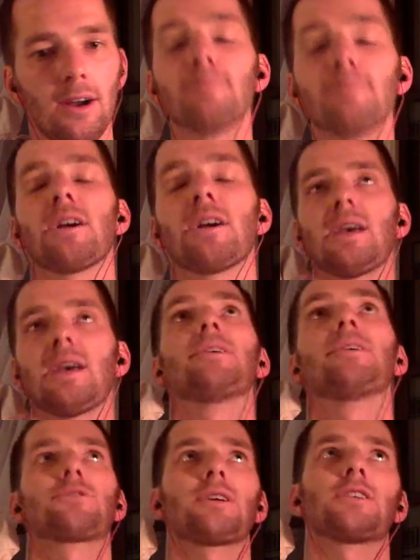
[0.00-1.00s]
I'm sorry, a
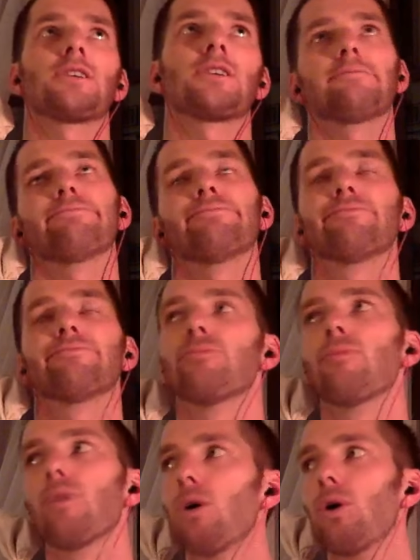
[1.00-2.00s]
10-minute stretching
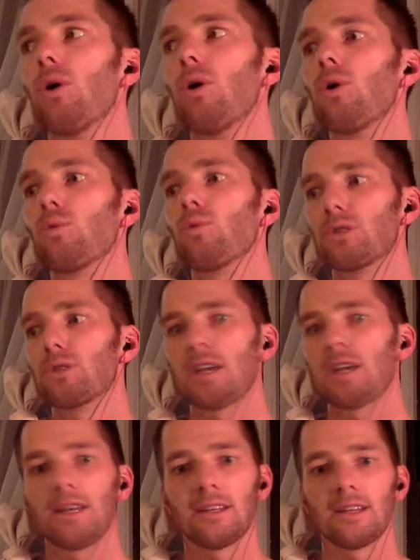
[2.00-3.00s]

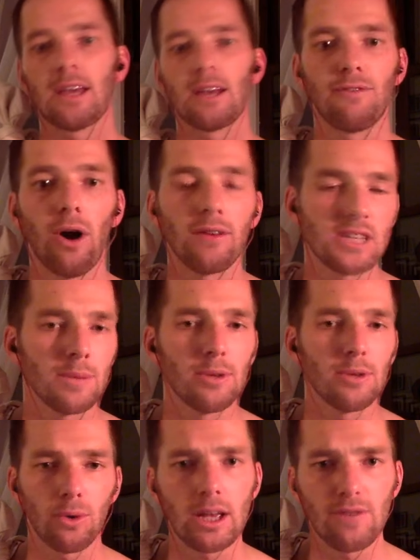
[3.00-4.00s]
routine can involve some of the,
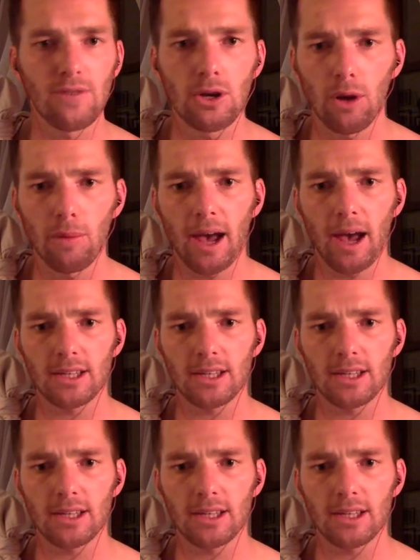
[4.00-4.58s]
like, if you go back